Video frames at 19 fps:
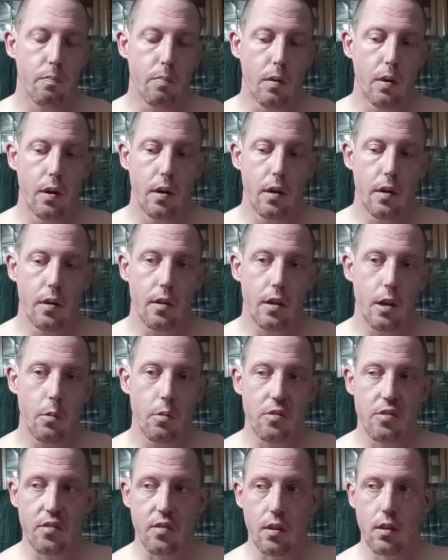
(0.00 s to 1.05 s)
But he
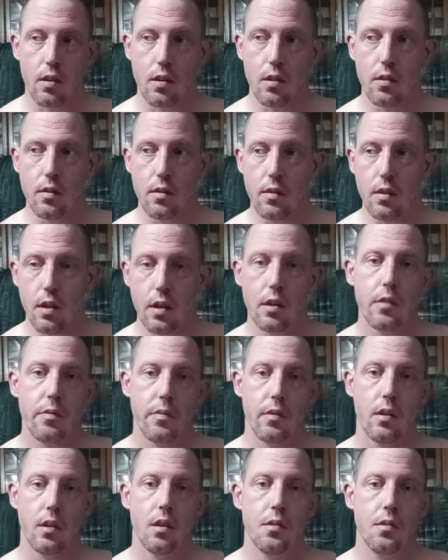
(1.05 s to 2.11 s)
was thinking negative
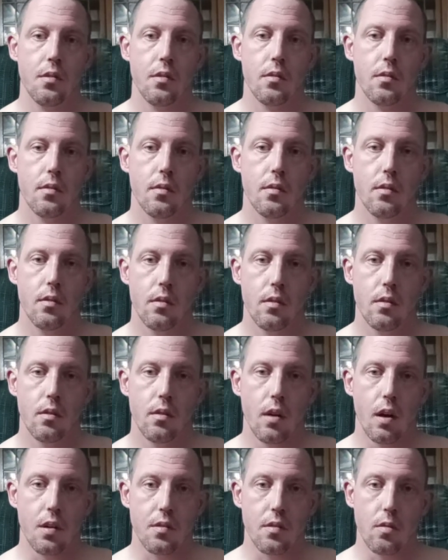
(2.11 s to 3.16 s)
thoughts.
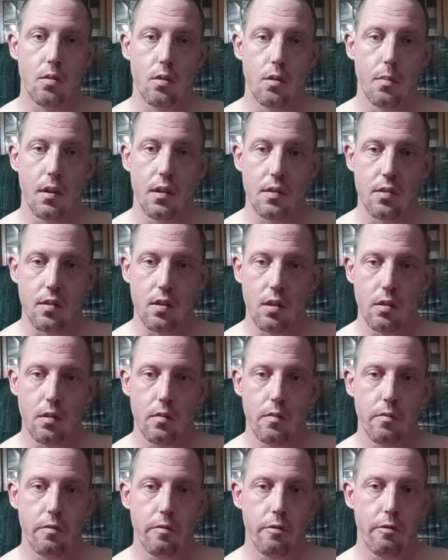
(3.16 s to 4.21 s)
I told him, I said,
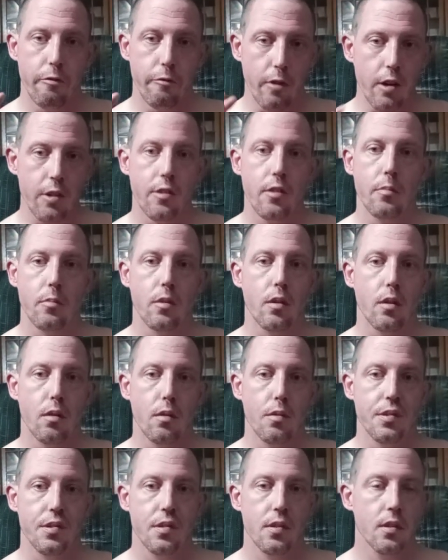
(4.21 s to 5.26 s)
fuck them
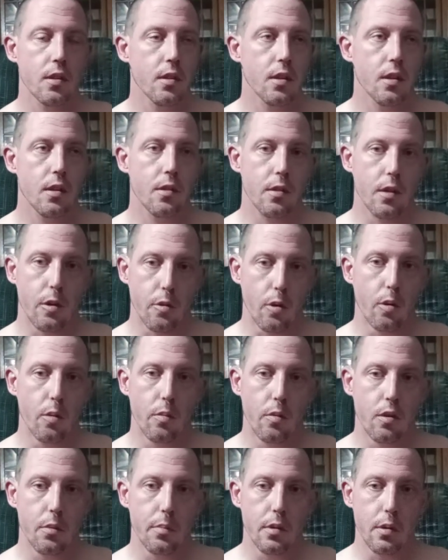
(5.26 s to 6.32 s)
girls that
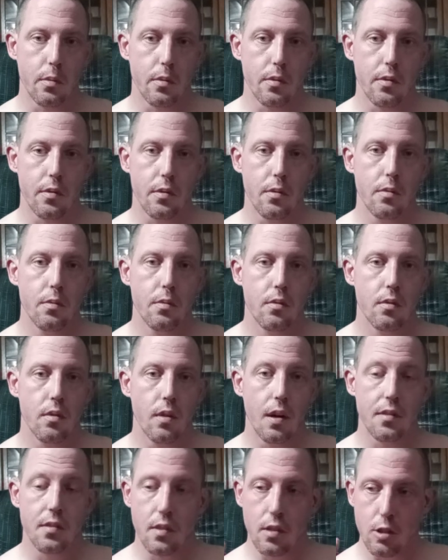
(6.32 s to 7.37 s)
don't want to be with you.
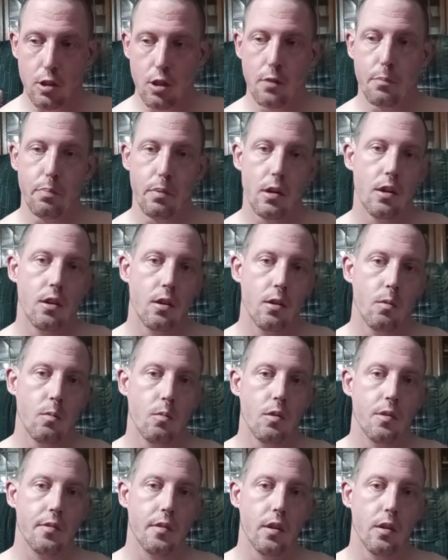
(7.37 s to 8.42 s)
I said, you're better
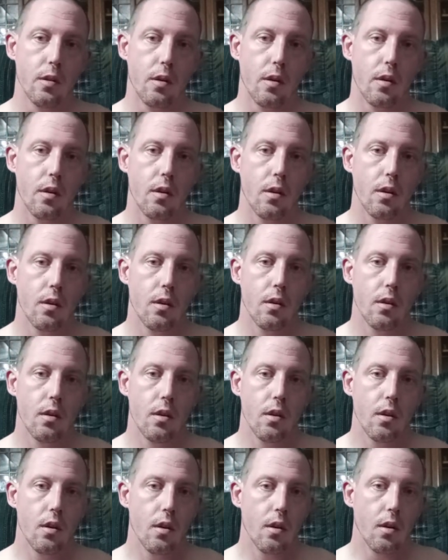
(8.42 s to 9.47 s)
than what they are.
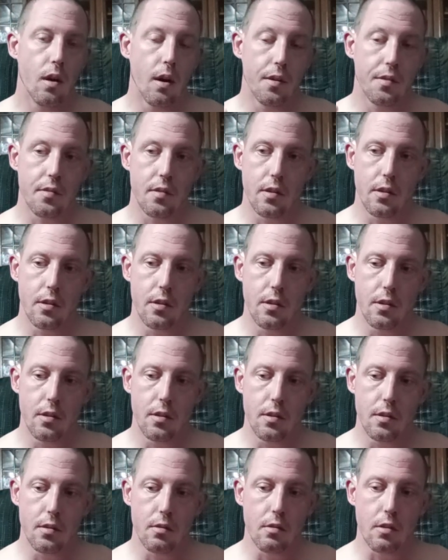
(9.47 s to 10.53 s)
I said,
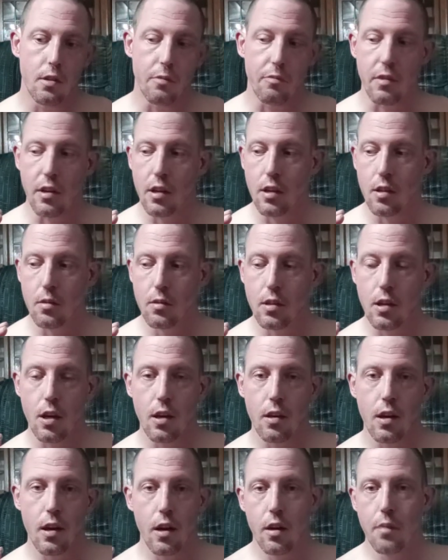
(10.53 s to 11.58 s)
if they
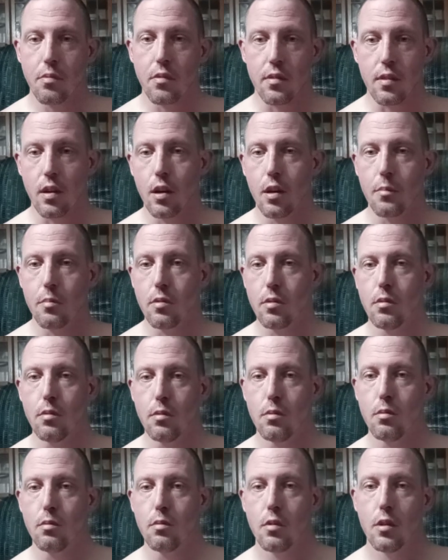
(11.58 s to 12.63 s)
can't have the time
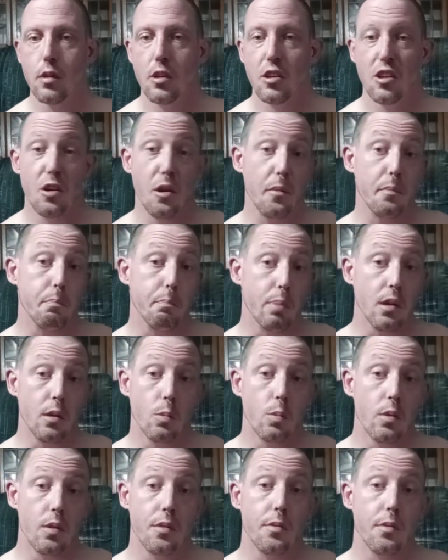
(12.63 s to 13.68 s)
to be
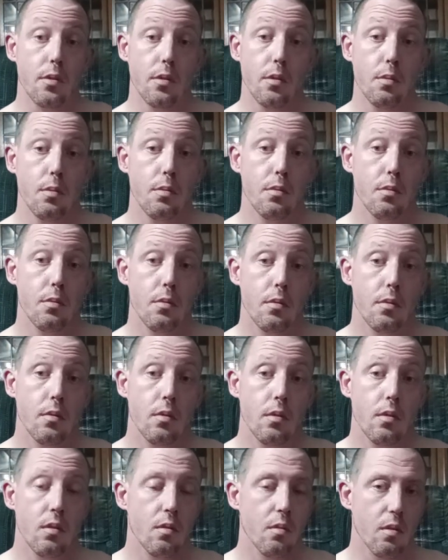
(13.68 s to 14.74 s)
with you,
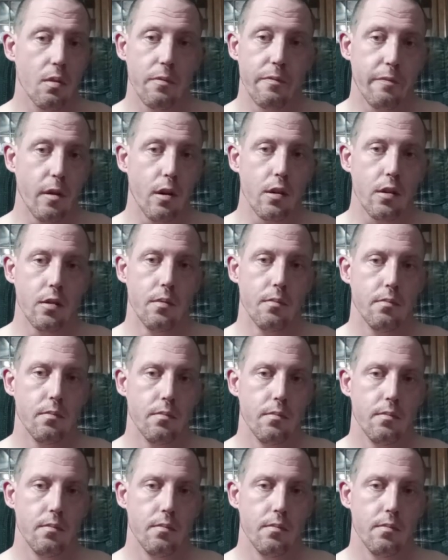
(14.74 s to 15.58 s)
then fuck them.